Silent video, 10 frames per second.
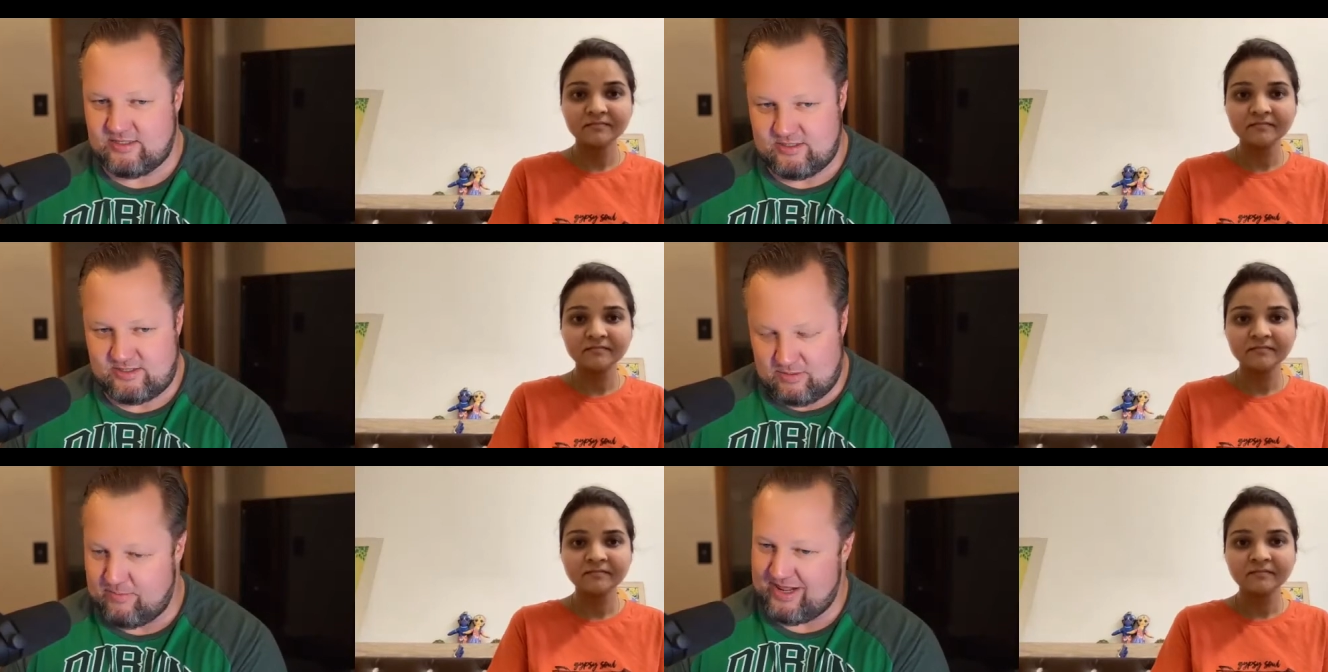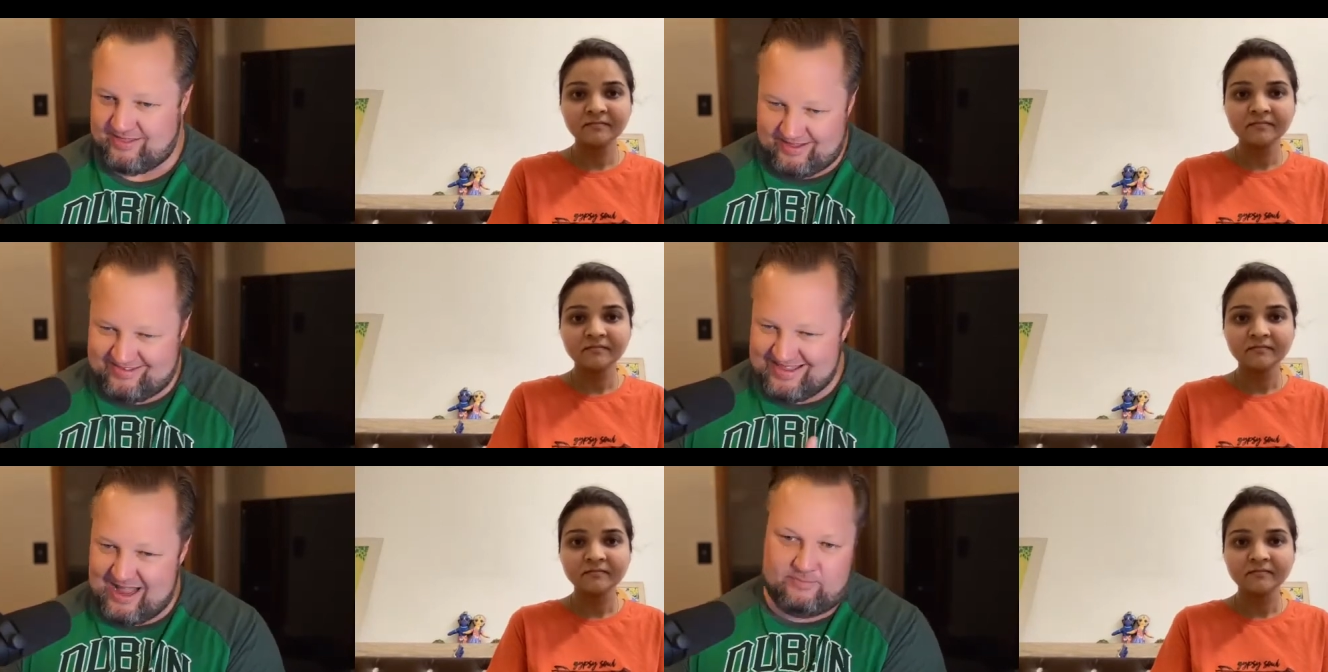Speaker 1: somebody that's
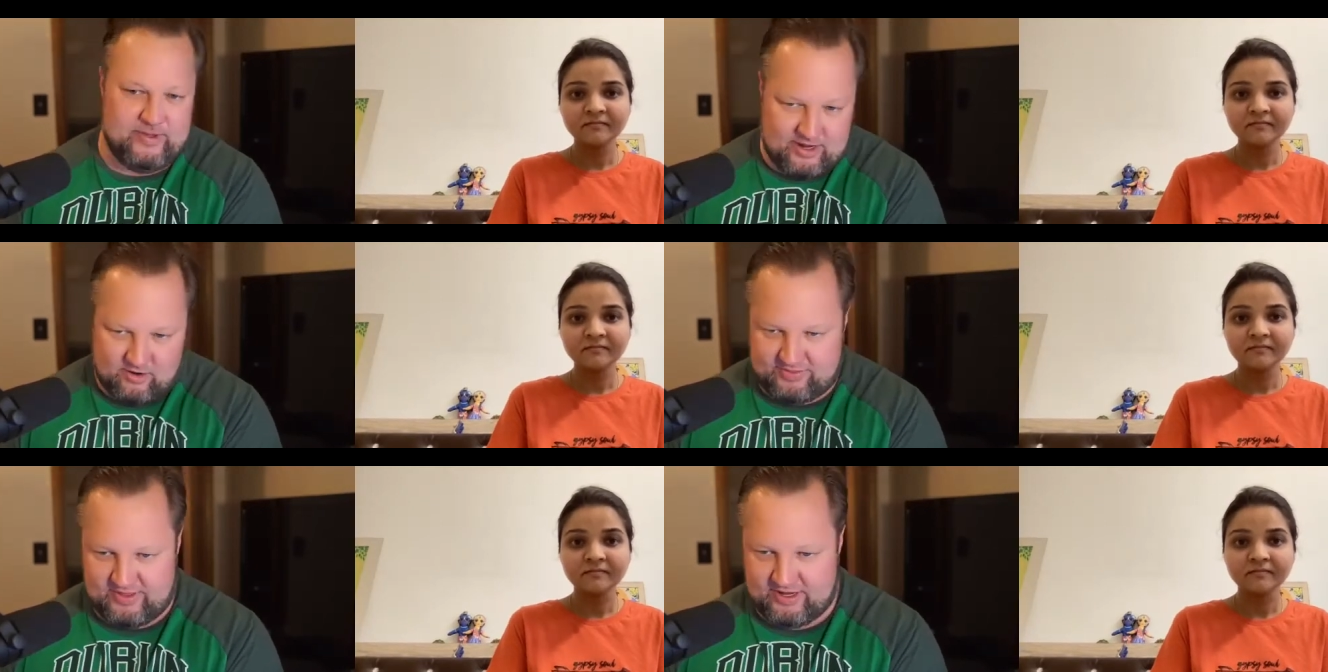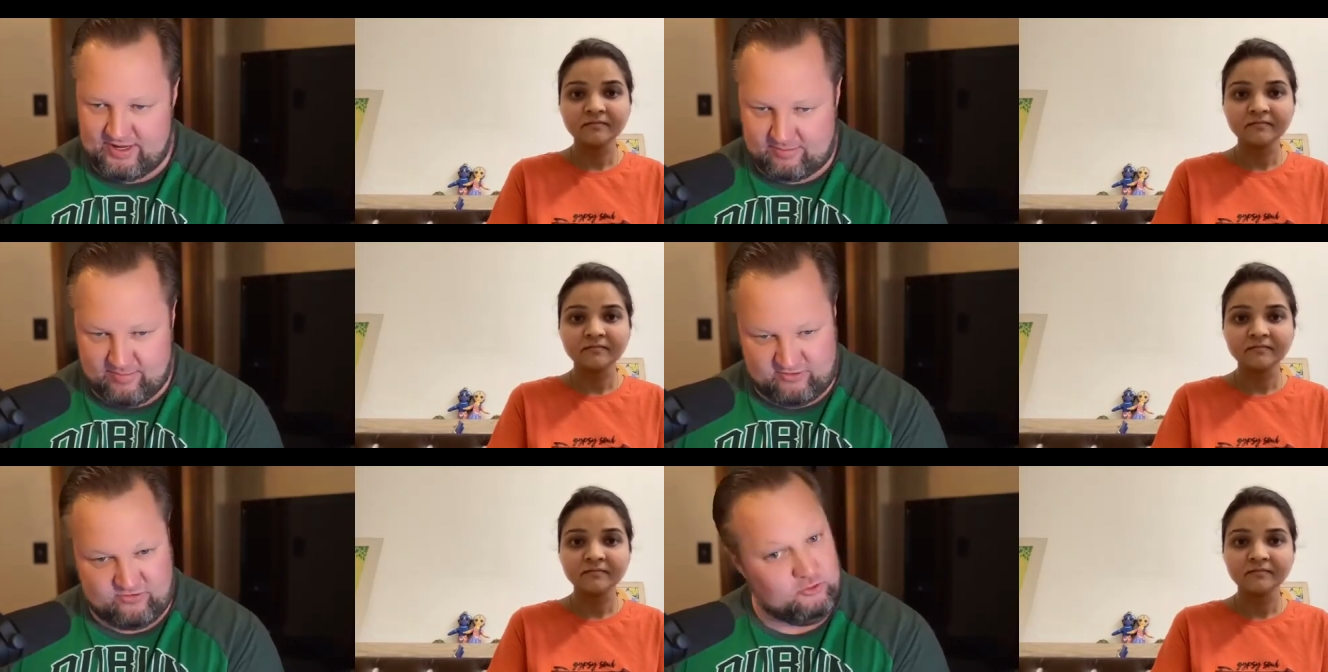not being authentic
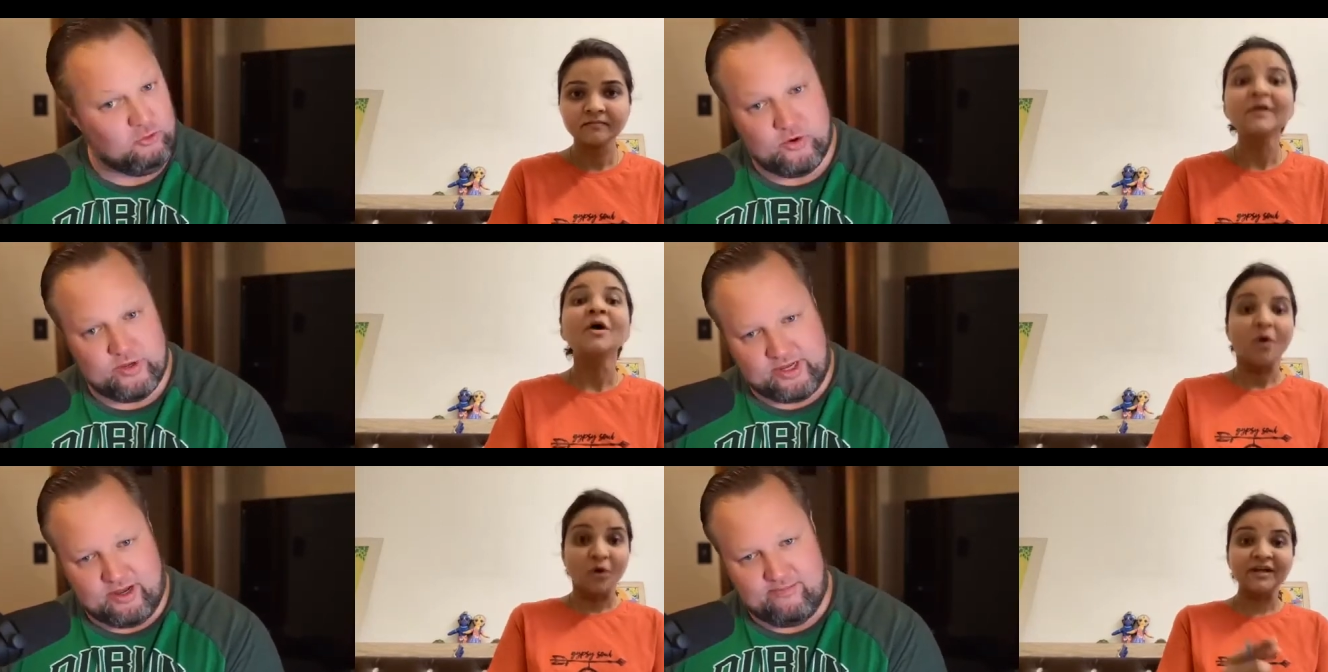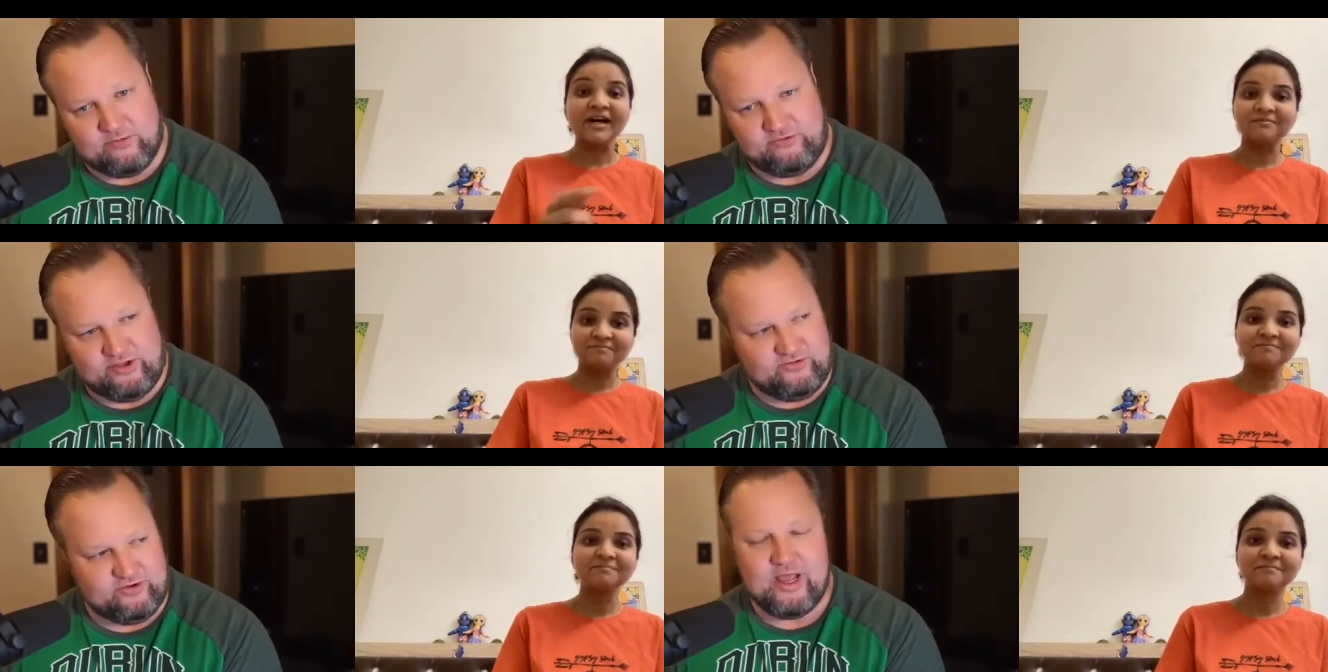much sooner in the mm-hmm.
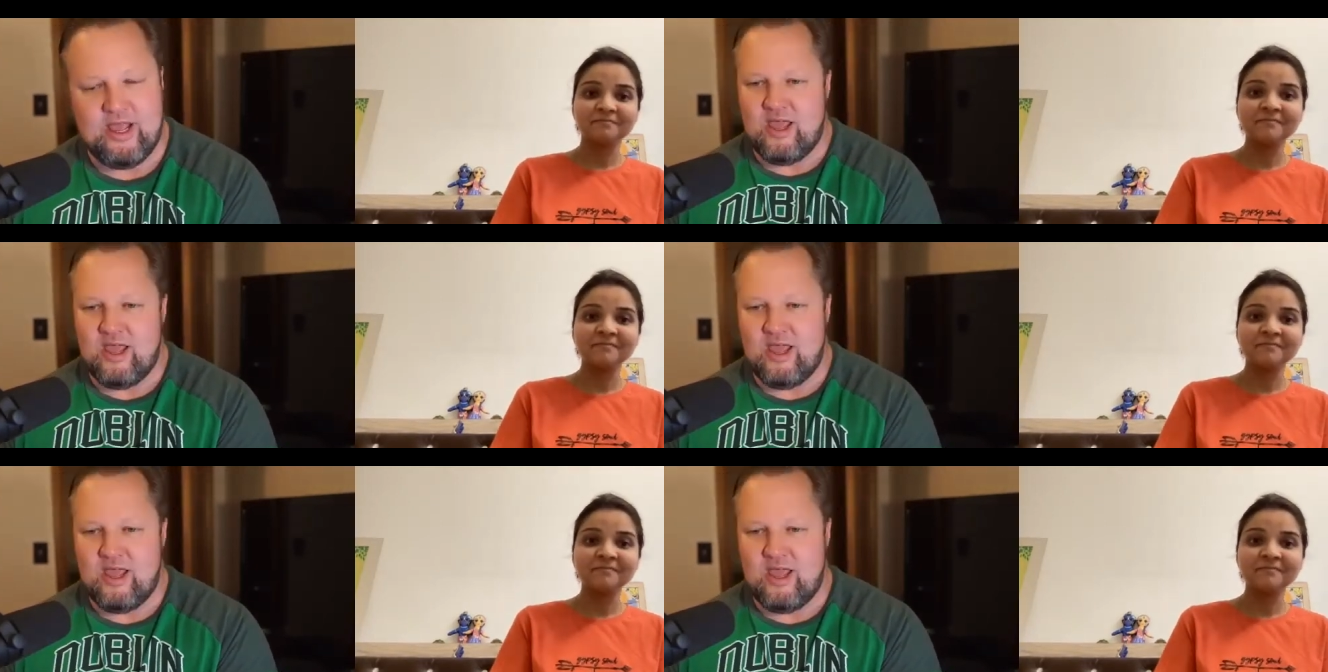conversation.